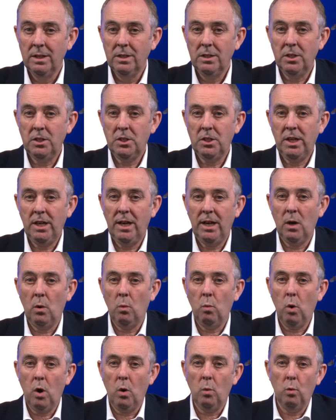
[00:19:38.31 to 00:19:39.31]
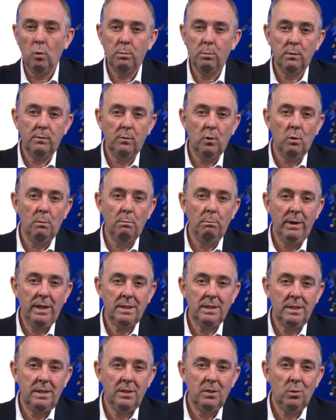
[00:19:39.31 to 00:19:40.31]
to share what will perform
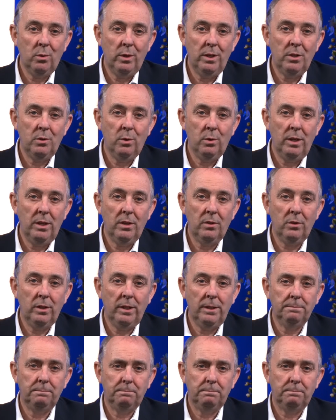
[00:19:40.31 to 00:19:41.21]
best in 2023.